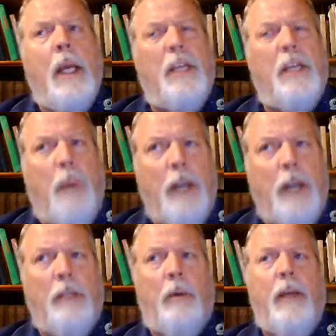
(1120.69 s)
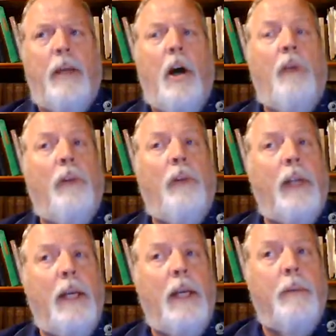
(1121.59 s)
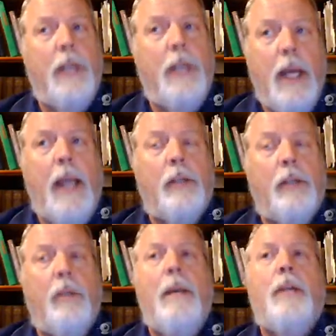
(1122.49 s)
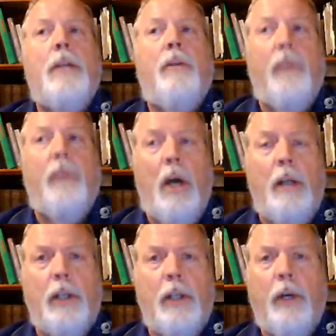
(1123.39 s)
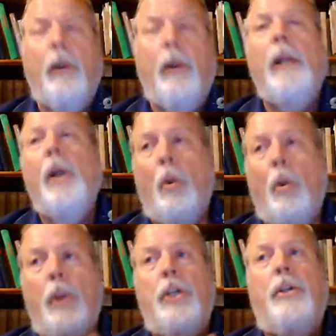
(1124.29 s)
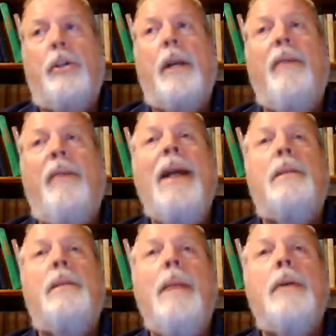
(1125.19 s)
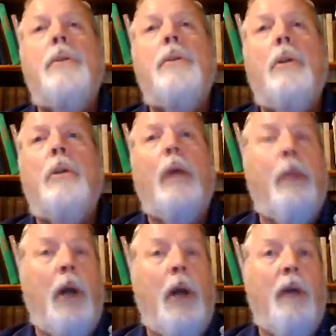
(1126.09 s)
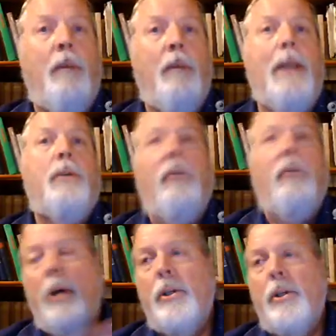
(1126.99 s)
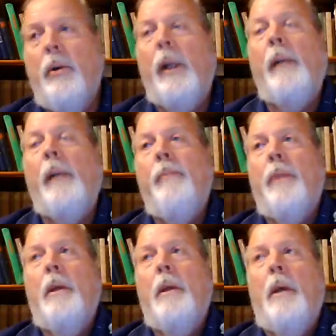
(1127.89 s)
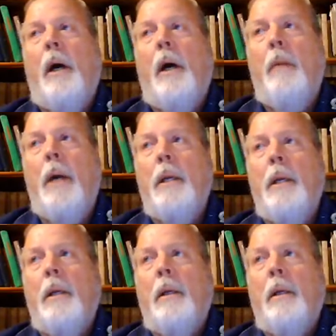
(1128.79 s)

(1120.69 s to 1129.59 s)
it's possible they offered the MTH, the Master of Theology degree, which is an advanced master's degree beyond the Master of Arts degree. But